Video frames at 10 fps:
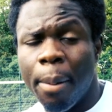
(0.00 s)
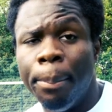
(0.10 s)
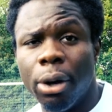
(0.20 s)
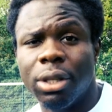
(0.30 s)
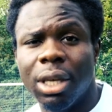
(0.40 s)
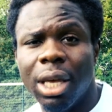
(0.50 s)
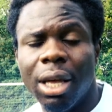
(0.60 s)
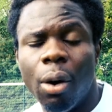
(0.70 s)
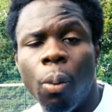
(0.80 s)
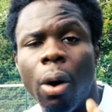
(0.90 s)
but
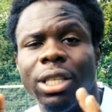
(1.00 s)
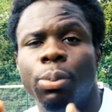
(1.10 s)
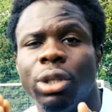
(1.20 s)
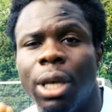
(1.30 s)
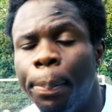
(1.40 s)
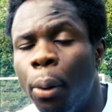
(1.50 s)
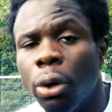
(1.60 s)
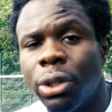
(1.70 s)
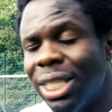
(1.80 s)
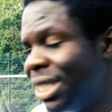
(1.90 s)
what is most
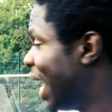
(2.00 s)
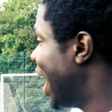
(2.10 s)
important is that